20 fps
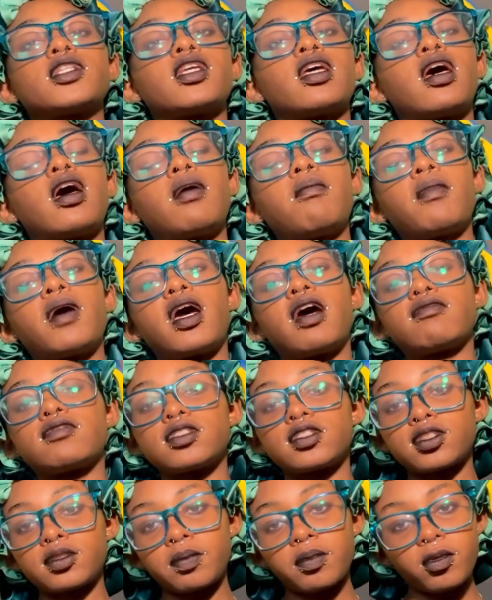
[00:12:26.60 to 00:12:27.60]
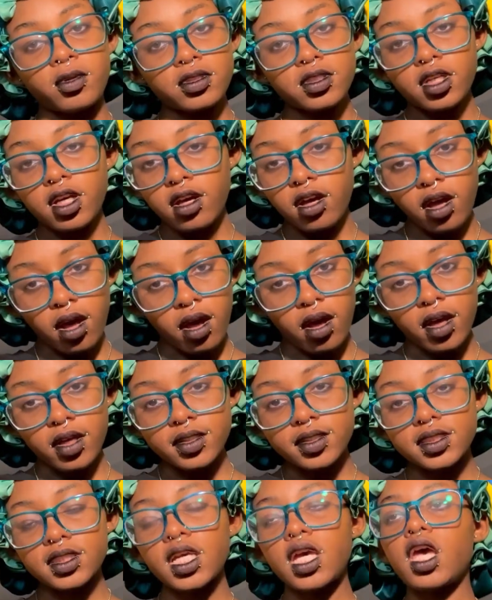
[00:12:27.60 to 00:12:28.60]
I might have to support the
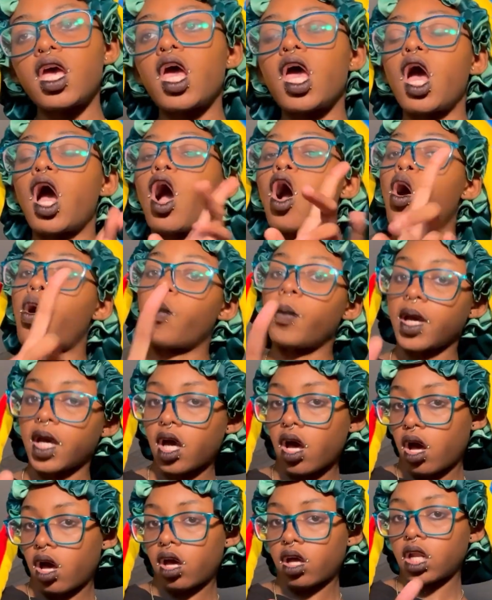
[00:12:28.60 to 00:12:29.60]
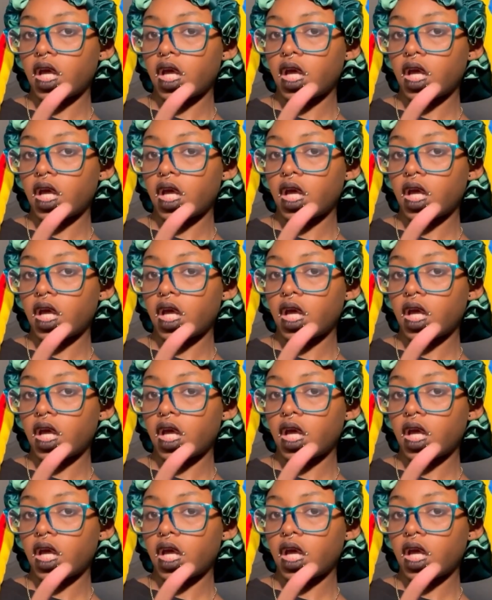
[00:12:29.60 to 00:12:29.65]
cause. Oh my god.